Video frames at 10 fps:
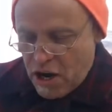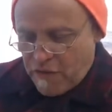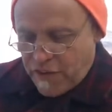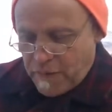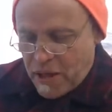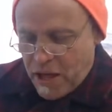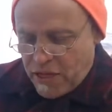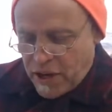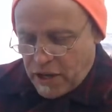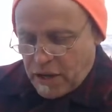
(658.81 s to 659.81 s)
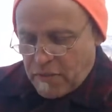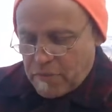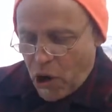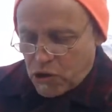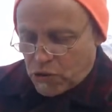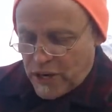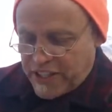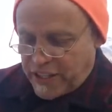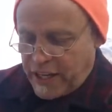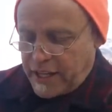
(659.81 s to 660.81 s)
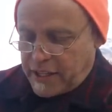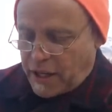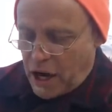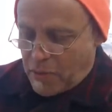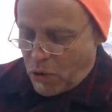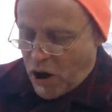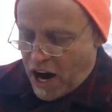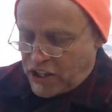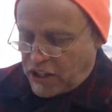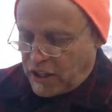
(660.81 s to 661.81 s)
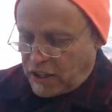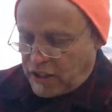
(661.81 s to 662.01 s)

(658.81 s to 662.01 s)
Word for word: from the most recent in Tacoma, Washington.